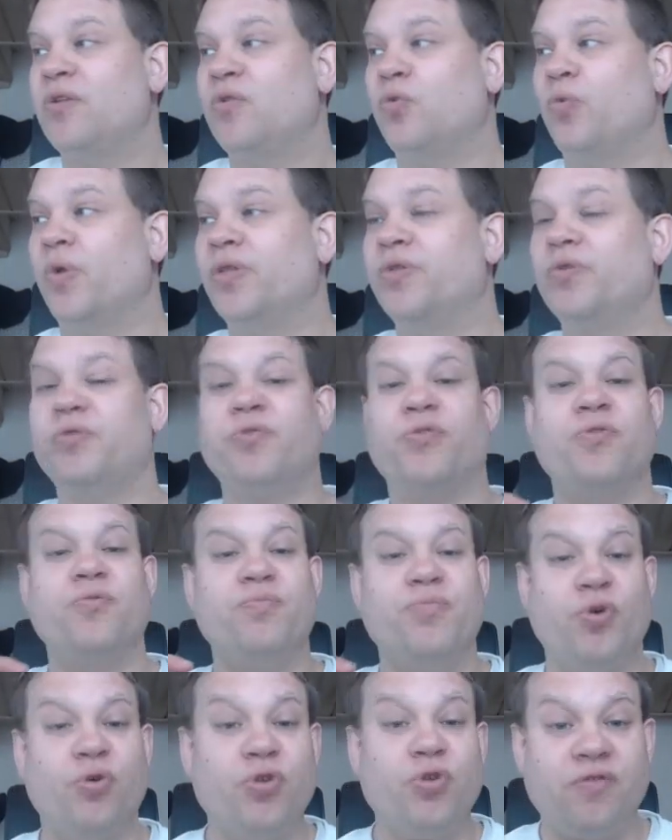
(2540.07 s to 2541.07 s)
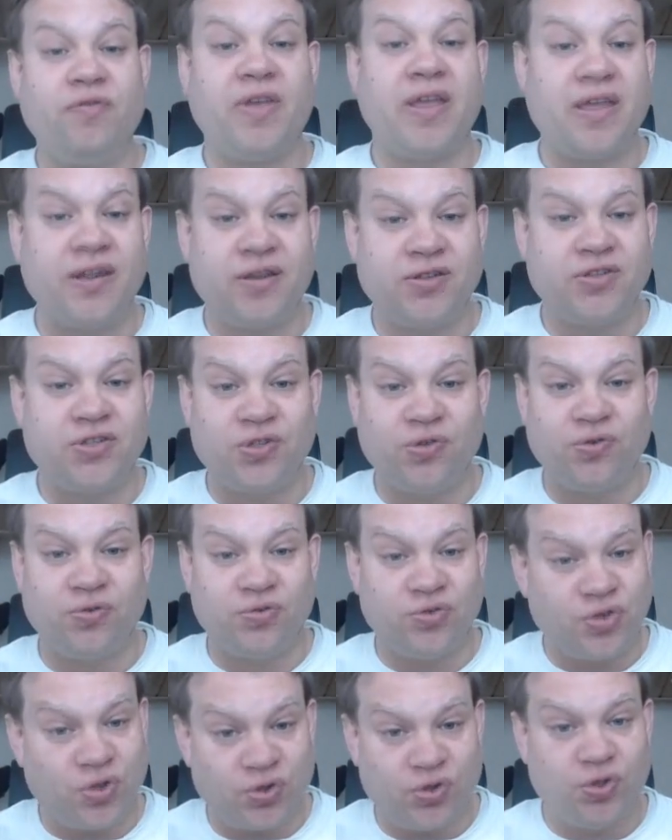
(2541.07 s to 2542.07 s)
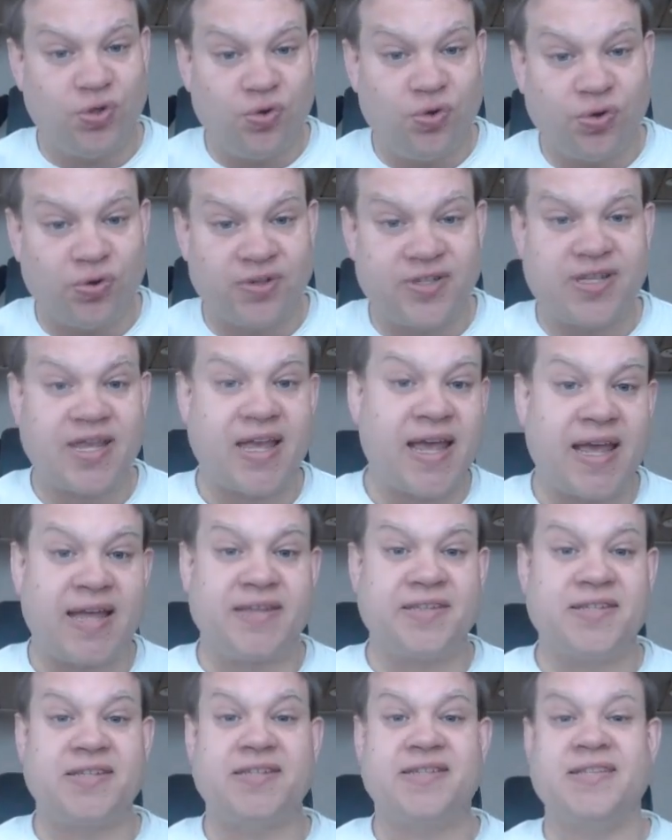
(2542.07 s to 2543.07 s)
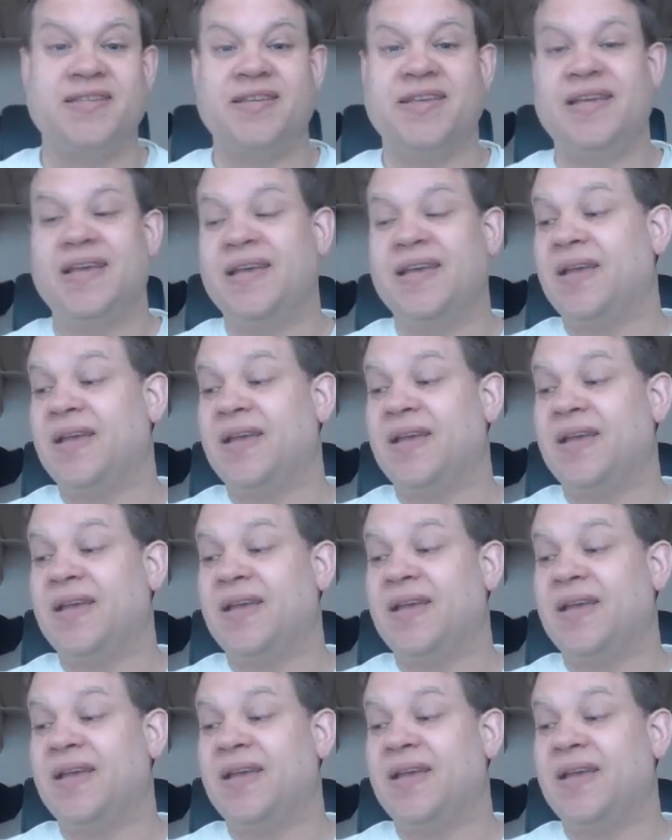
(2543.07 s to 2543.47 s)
whether they're motivated to do their tasks,